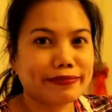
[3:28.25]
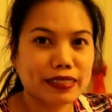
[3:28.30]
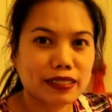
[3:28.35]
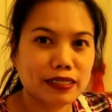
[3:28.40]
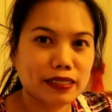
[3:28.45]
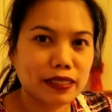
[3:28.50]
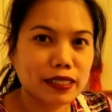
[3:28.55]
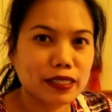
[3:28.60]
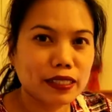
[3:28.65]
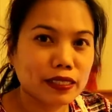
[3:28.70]

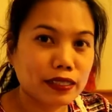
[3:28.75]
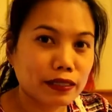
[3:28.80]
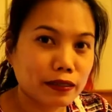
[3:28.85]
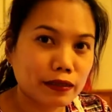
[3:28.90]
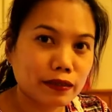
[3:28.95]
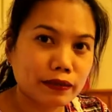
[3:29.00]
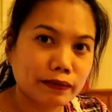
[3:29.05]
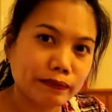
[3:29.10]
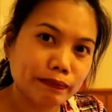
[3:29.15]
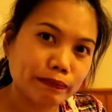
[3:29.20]

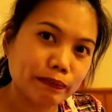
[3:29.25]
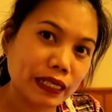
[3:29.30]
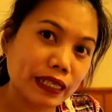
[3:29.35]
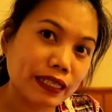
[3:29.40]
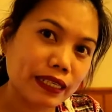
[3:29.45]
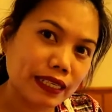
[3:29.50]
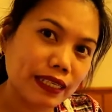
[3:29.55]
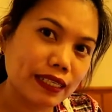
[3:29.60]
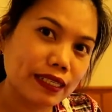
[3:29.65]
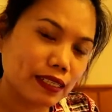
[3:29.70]
Yung
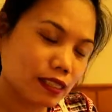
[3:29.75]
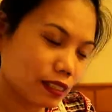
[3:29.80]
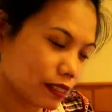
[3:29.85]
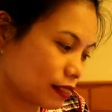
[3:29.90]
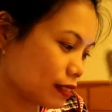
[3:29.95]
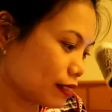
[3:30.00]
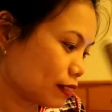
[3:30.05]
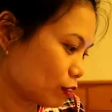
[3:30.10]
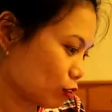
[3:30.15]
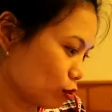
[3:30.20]
panglinis
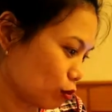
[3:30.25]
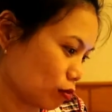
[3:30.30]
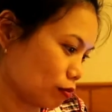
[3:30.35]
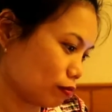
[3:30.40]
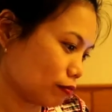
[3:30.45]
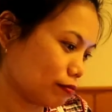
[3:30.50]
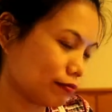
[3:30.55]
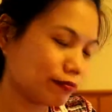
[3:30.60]
din to.